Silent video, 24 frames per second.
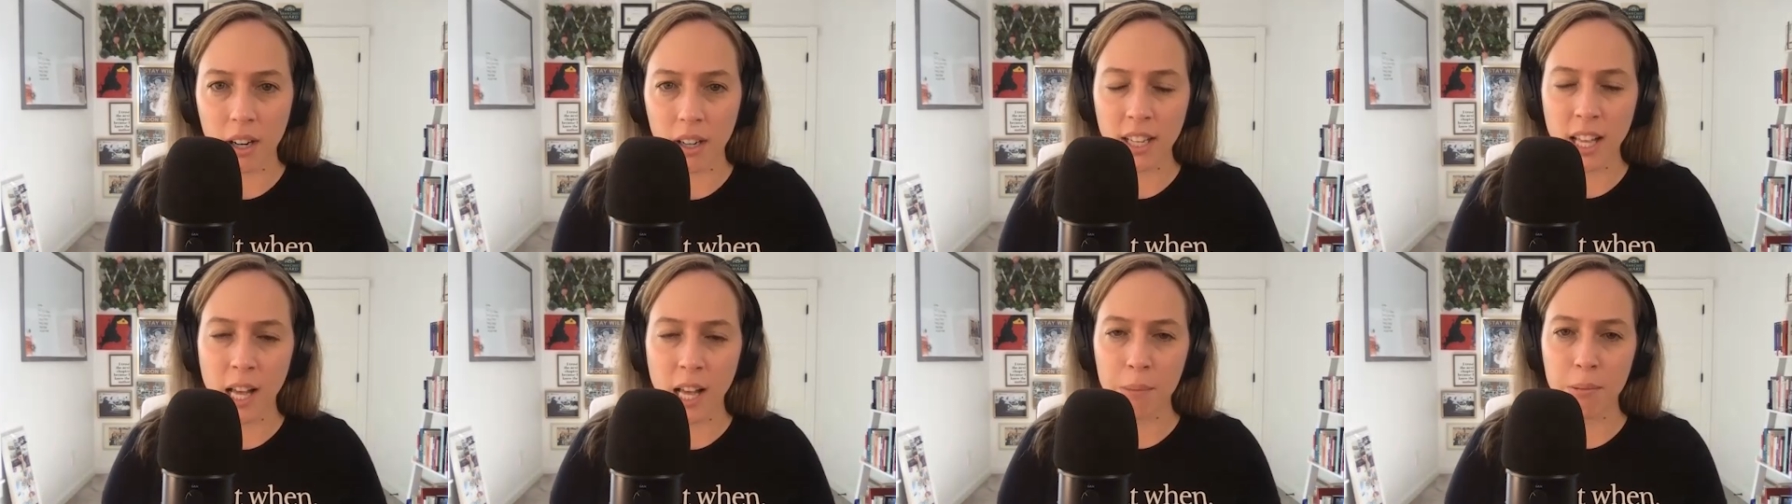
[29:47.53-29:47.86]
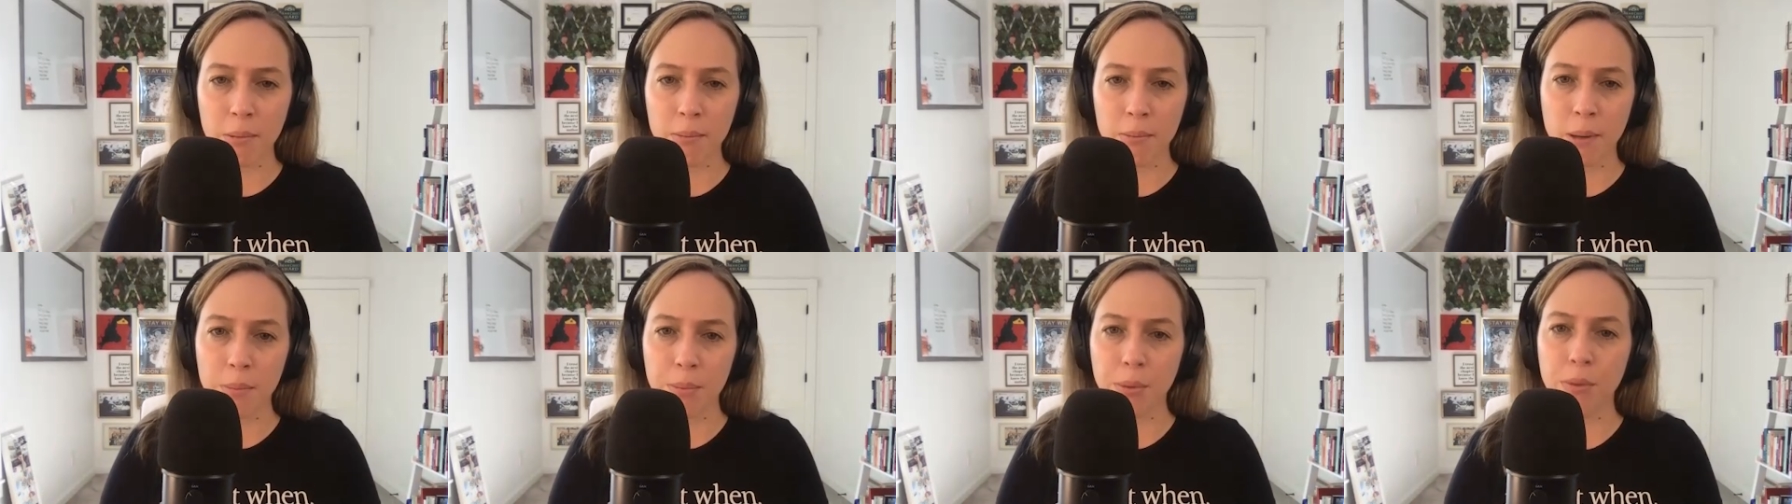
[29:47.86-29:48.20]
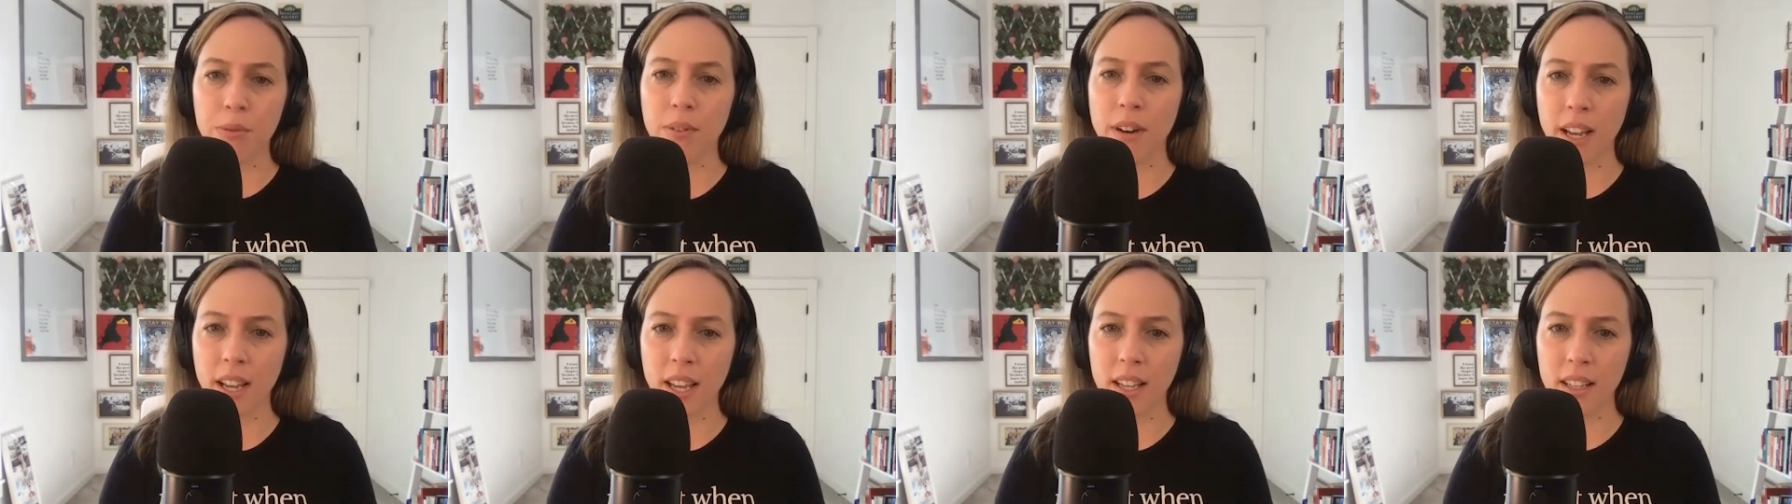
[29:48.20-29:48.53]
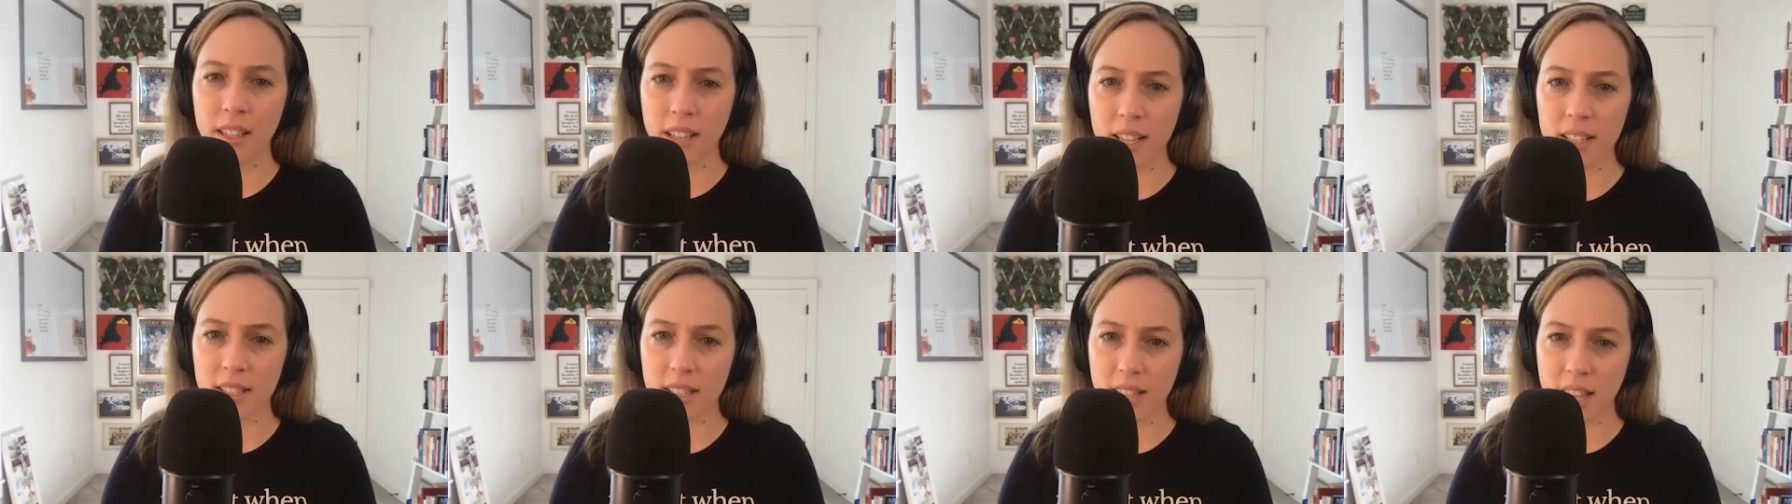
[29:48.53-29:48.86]
And helping people
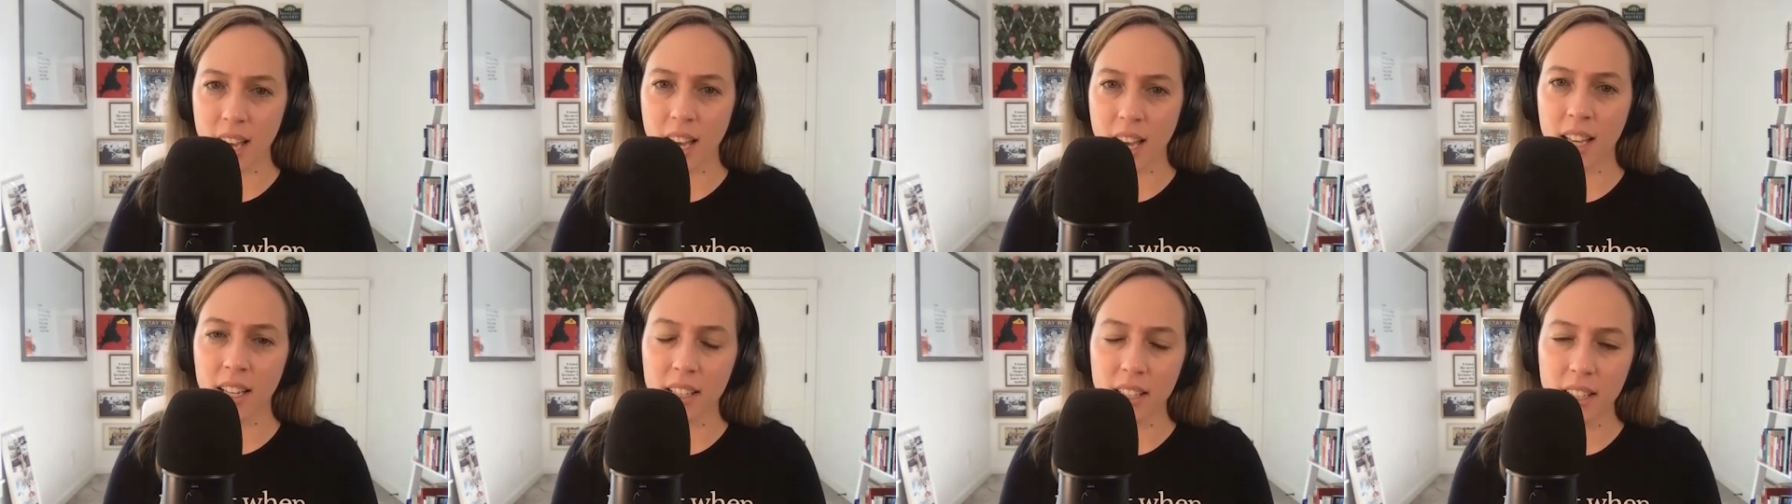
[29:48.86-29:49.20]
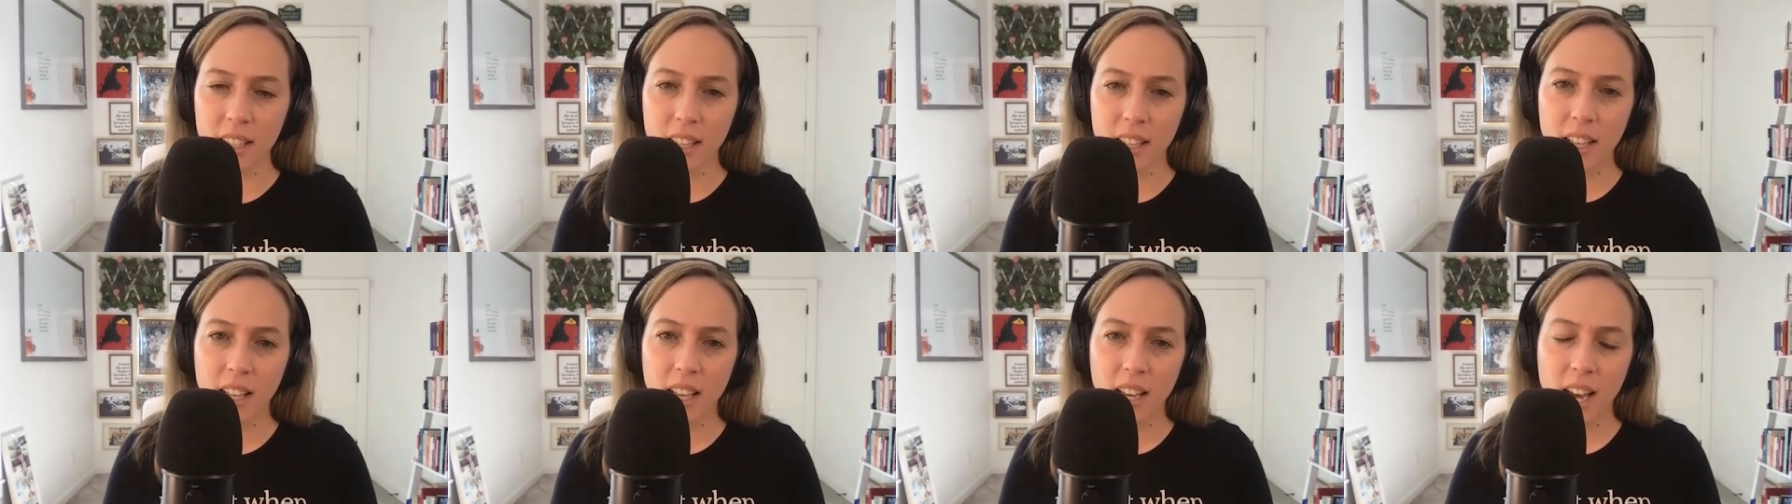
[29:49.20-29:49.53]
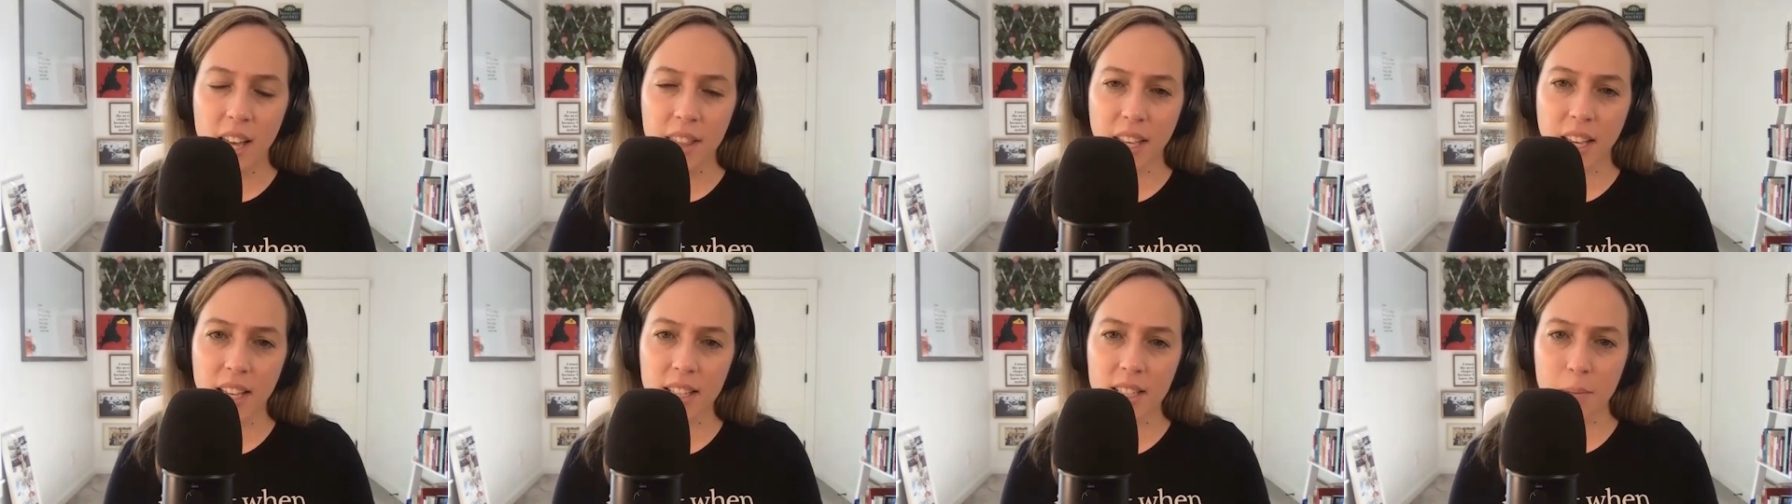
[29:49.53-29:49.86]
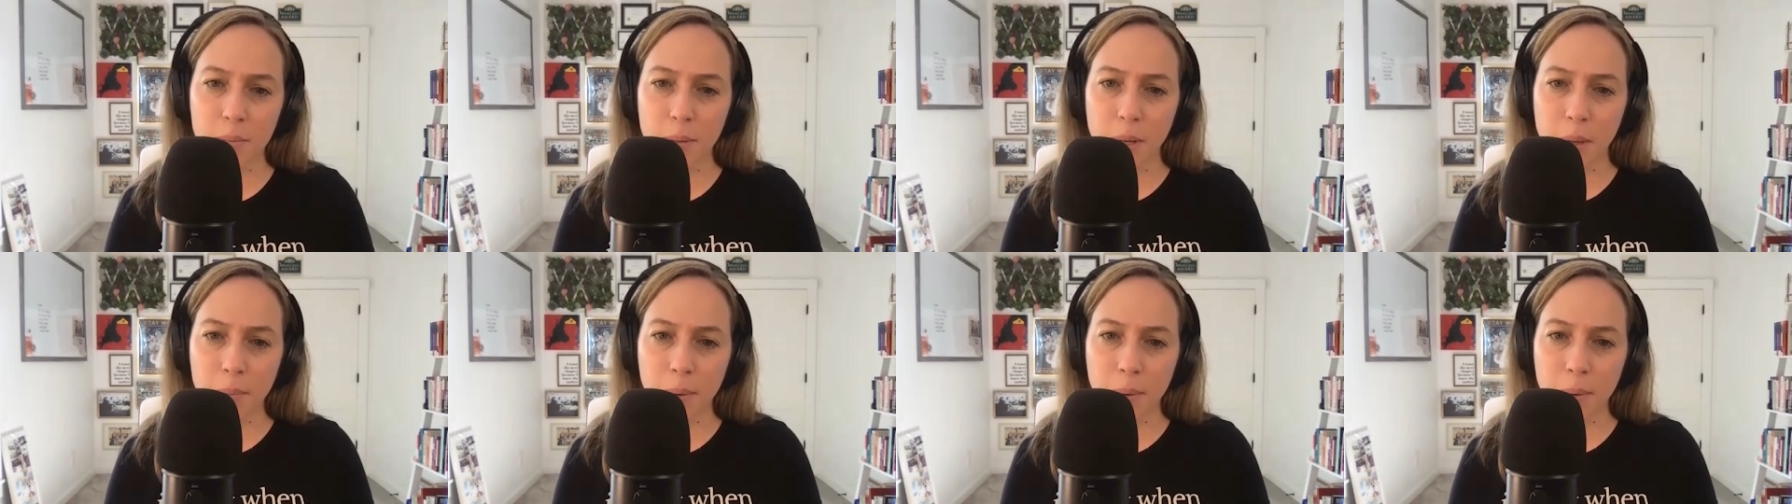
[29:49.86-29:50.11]
recognize that, I think, is a big